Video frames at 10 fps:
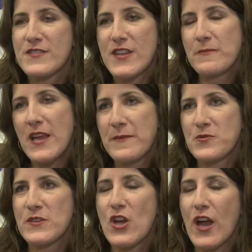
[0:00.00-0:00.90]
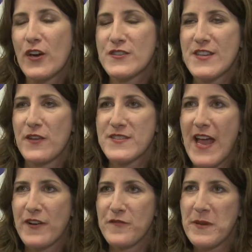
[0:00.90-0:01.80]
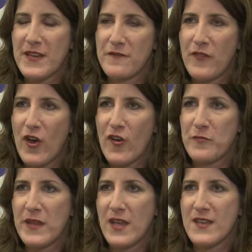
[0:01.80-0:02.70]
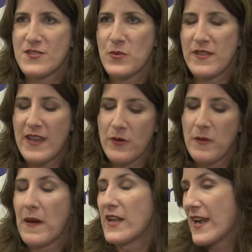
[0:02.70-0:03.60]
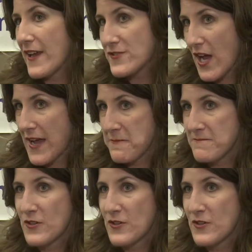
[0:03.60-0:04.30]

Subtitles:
sometimes we talk ourselves out of being involved because we think we might not have time.